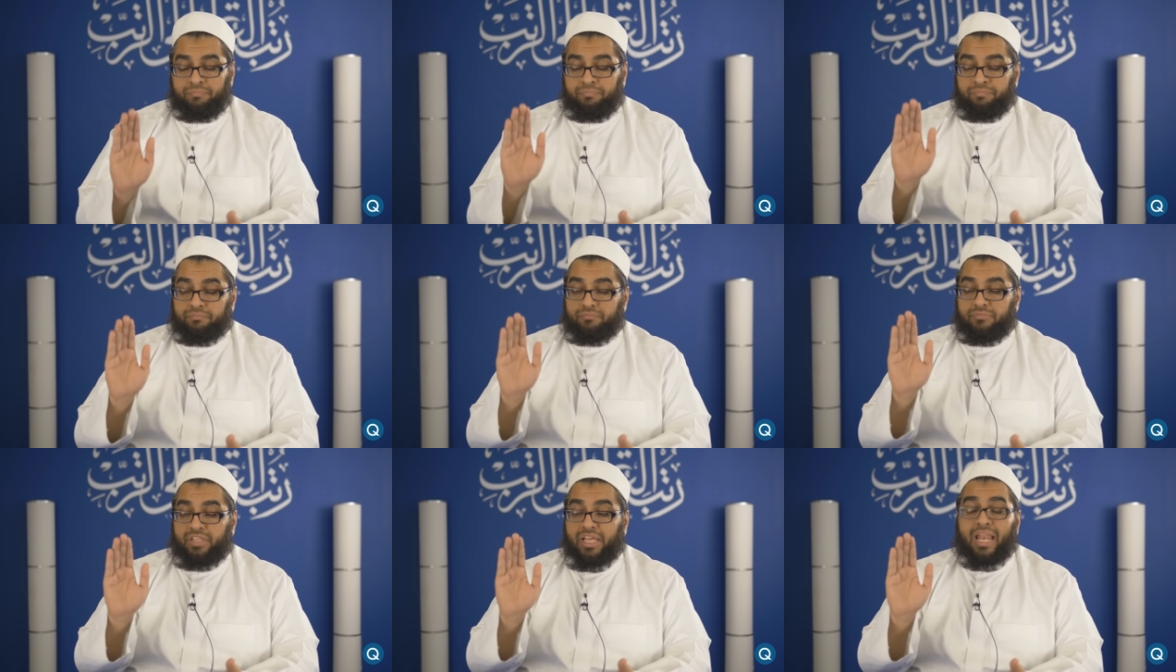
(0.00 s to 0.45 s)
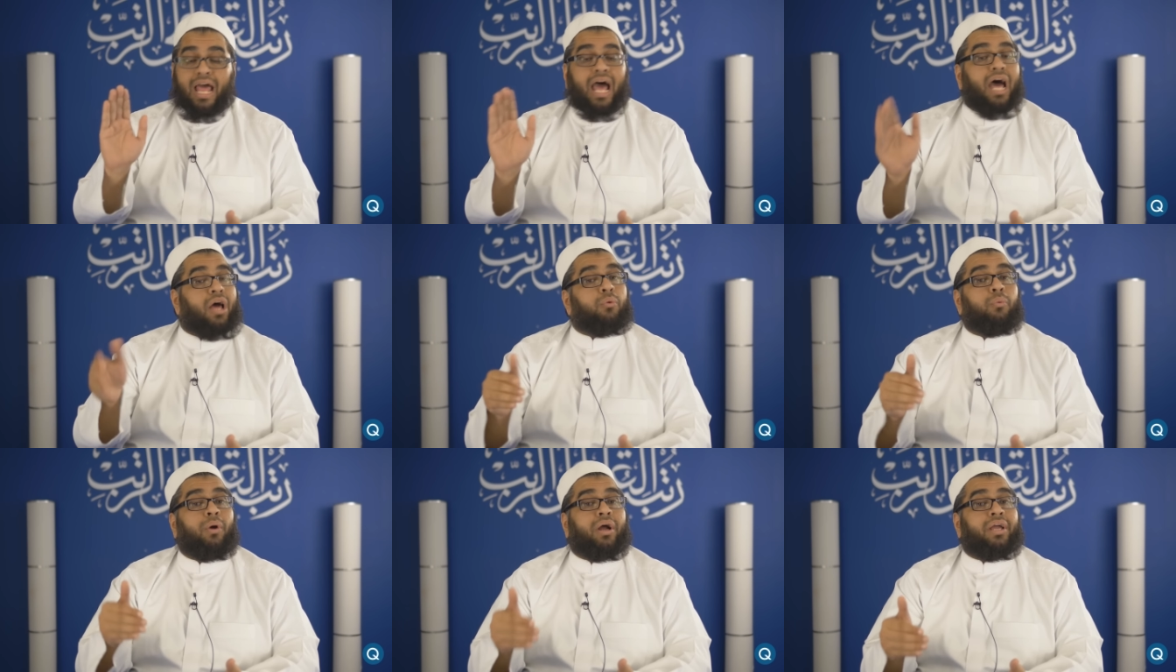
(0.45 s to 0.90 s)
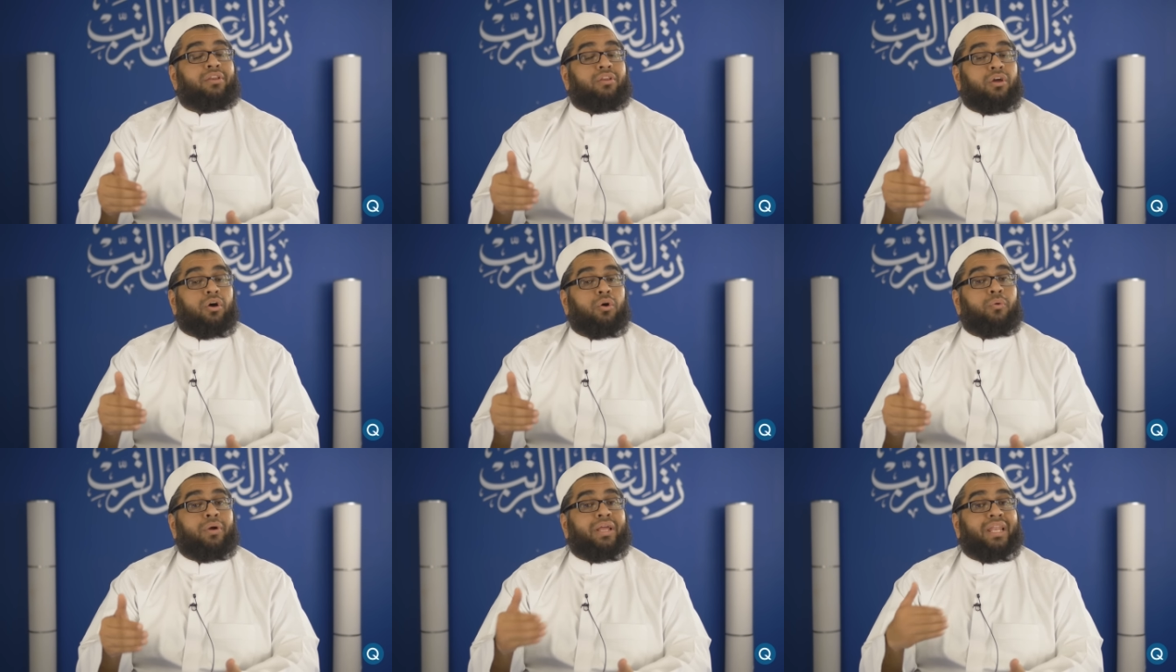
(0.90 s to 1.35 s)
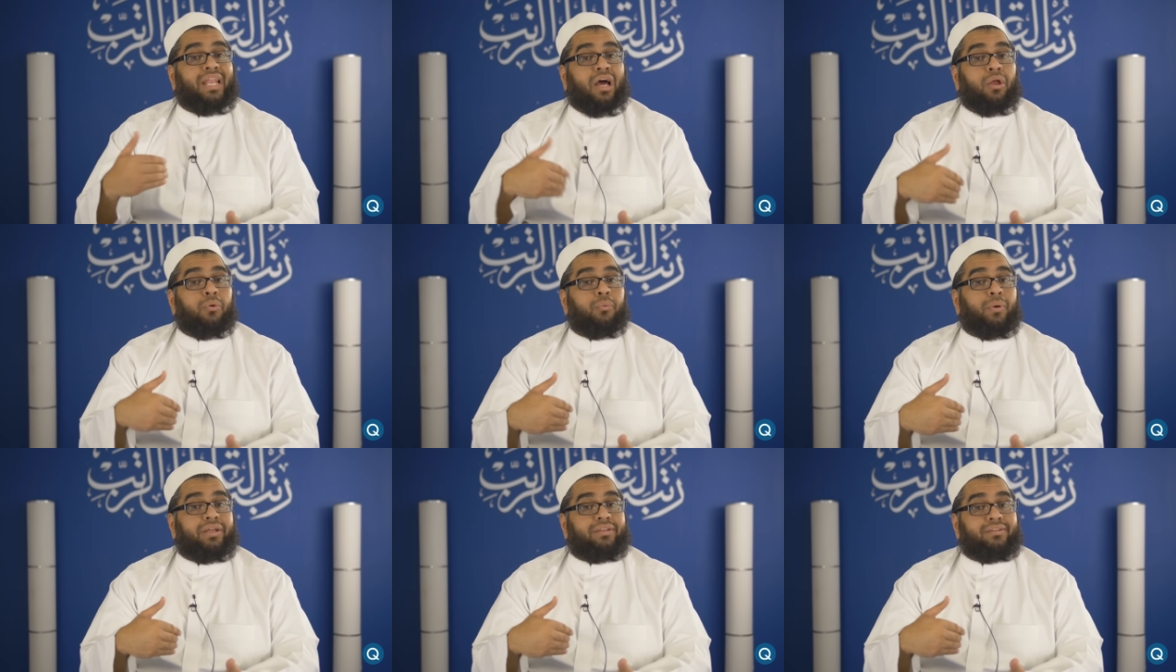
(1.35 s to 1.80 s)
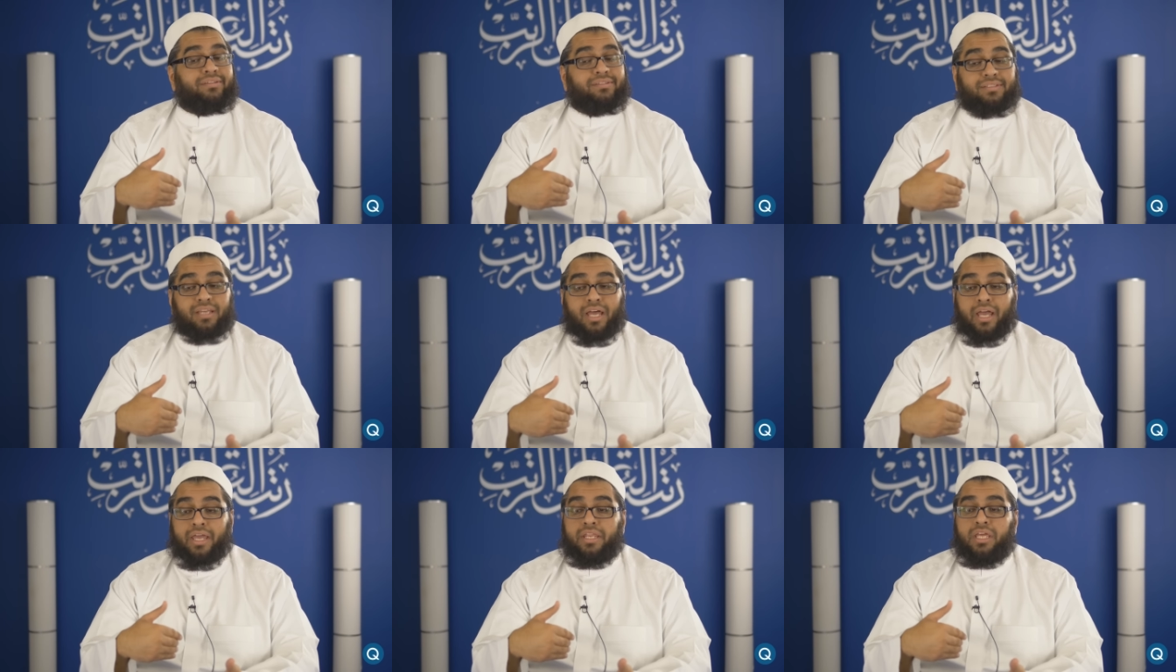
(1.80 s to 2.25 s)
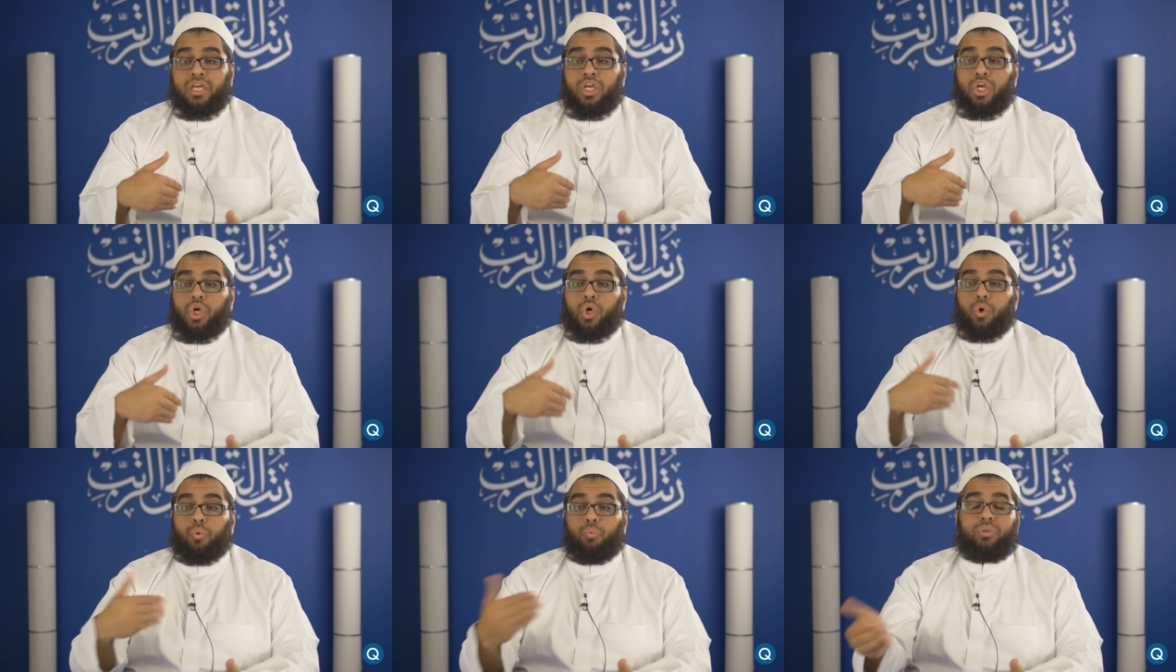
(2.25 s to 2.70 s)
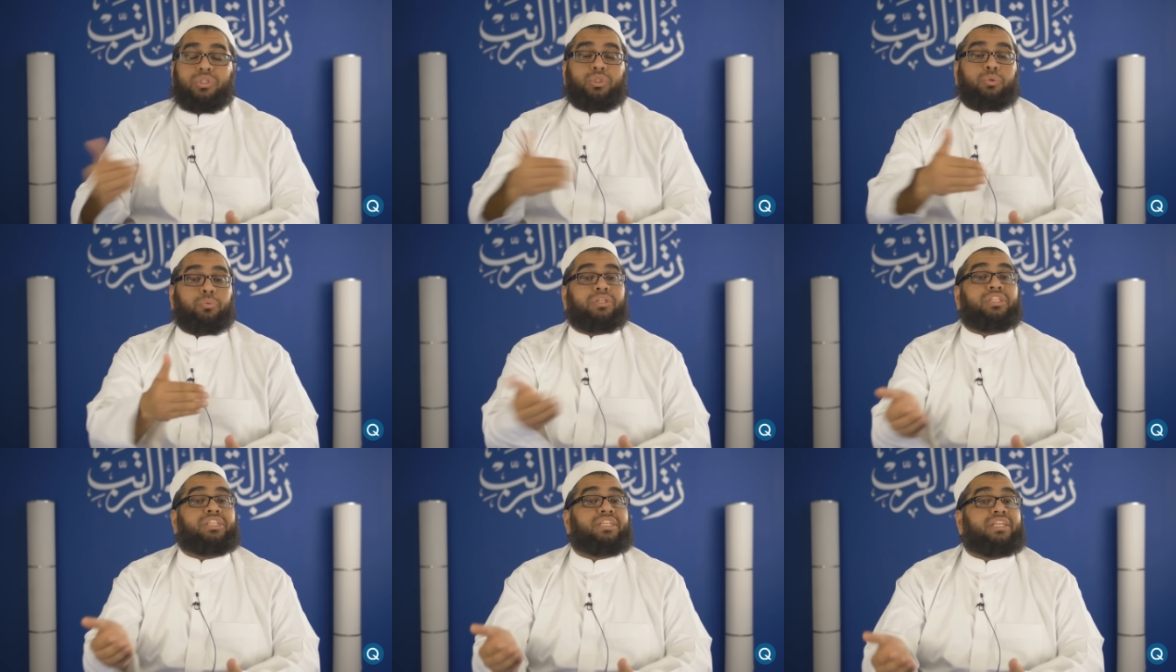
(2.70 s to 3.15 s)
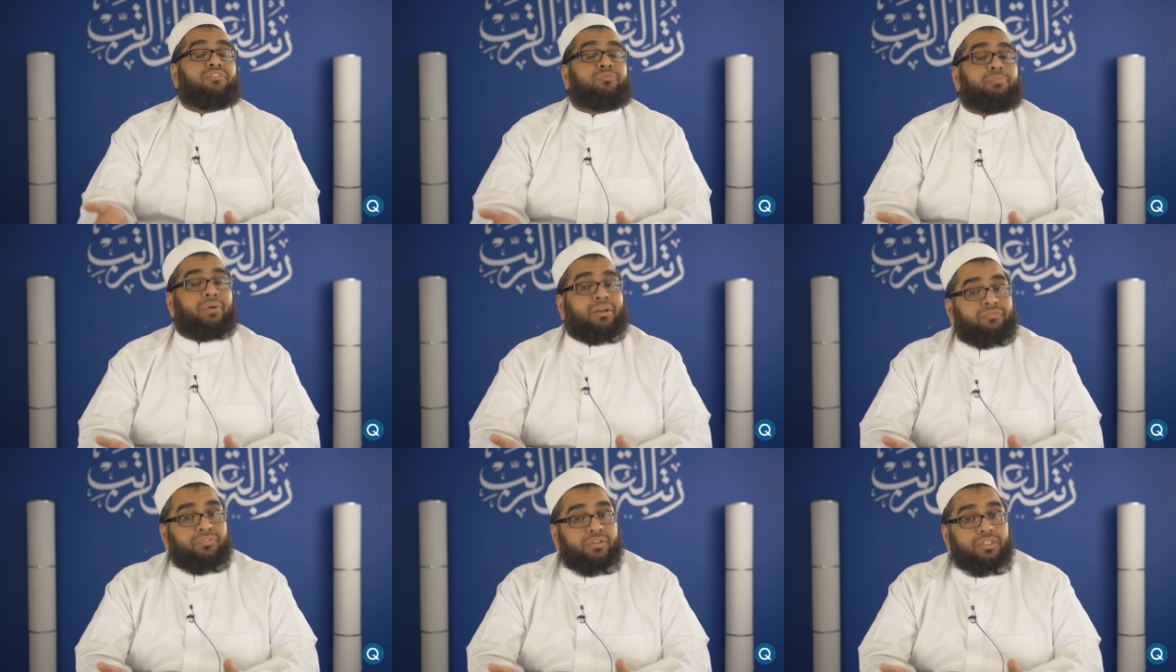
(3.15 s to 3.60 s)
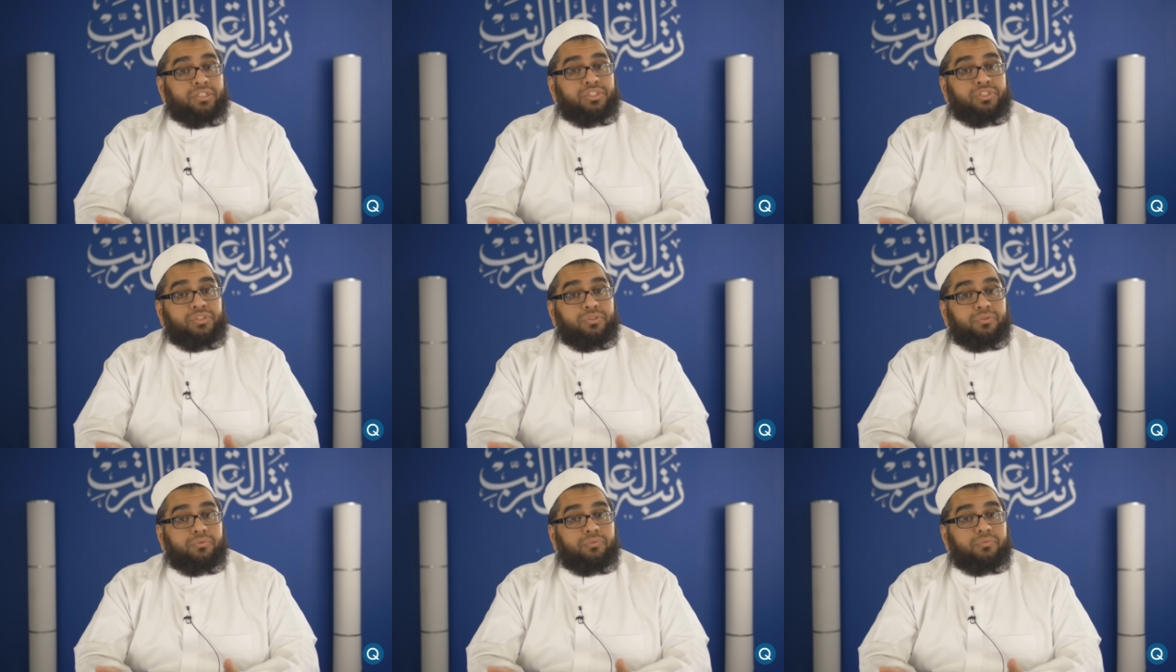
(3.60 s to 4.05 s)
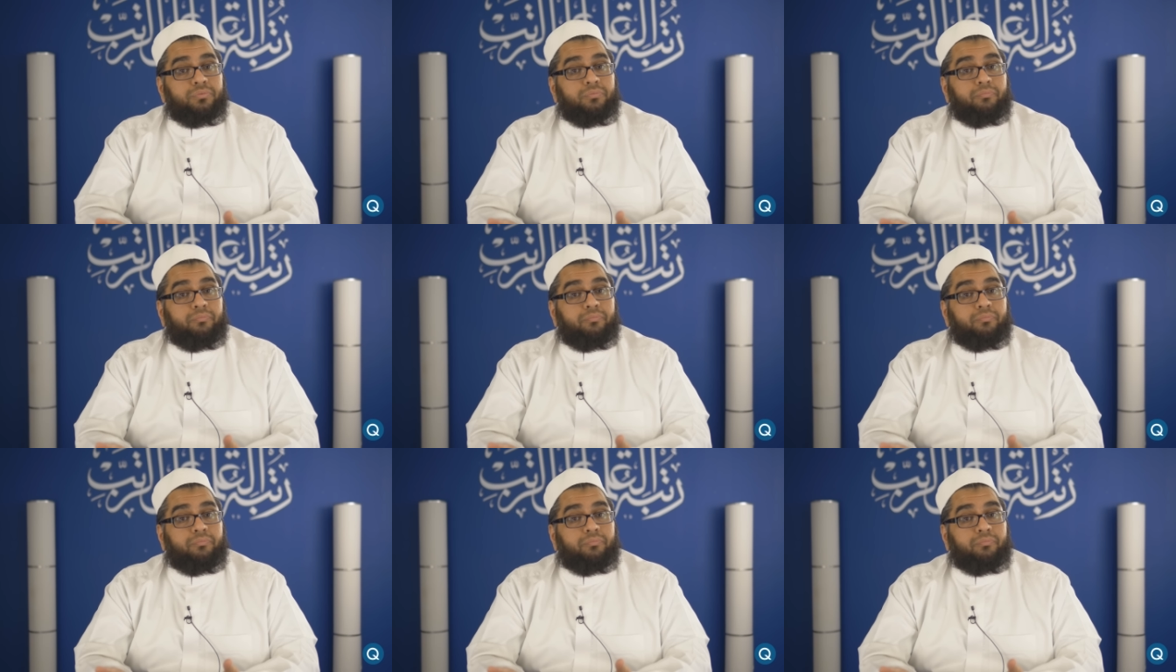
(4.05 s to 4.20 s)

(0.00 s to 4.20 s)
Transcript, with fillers: then how do I know and how do I decide which one to give preference to?